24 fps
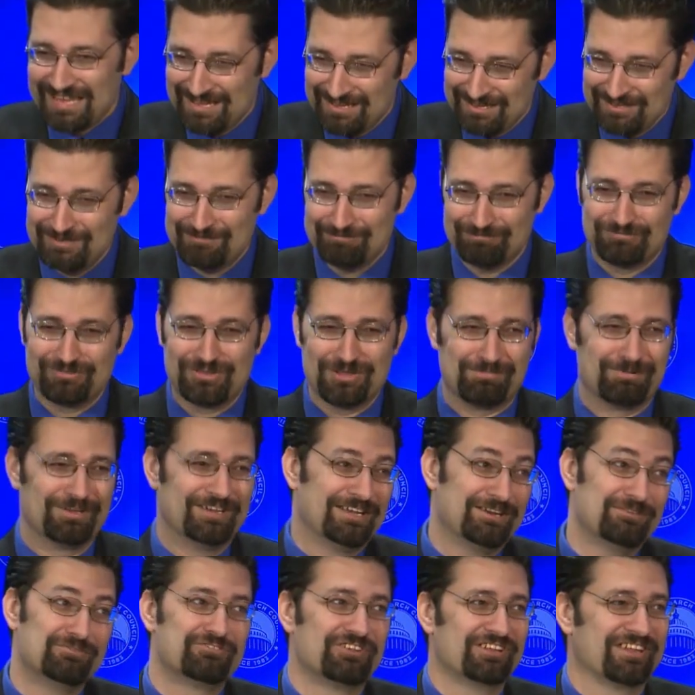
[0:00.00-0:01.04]
and he
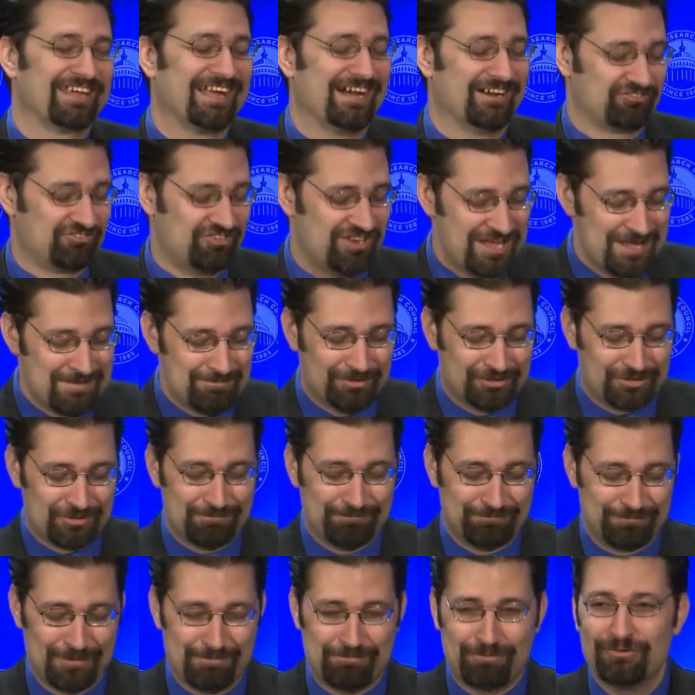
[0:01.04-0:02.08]
was on the couch. But
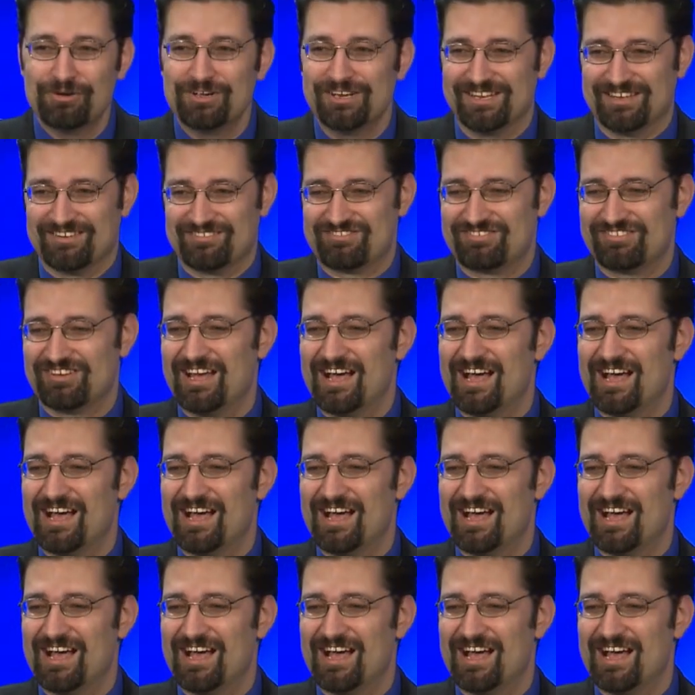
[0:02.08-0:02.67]
the point is,